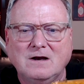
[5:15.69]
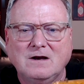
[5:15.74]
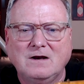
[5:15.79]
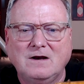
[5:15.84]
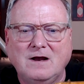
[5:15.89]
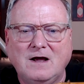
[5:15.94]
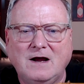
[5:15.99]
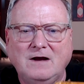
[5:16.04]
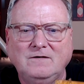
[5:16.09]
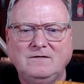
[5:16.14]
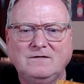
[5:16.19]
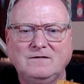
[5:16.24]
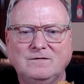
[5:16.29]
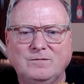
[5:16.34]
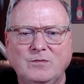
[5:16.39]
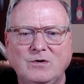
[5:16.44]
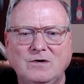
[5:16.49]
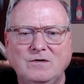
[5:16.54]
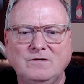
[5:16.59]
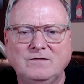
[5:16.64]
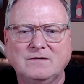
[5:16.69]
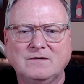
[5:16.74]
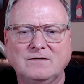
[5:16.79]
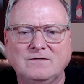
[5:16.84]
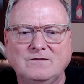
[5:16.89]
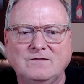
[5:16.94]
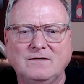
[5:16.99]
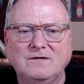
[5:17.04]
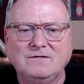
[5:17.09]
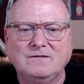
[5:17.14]
Nice, smooth
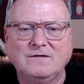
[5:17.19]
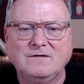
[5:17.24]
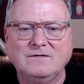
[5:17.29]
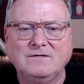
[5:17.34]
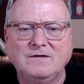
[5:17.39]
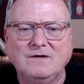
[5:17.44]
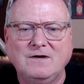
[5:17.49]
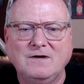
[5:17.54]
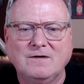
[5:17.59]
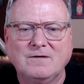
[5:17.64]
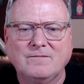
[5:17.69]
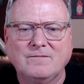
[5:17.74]
consistency.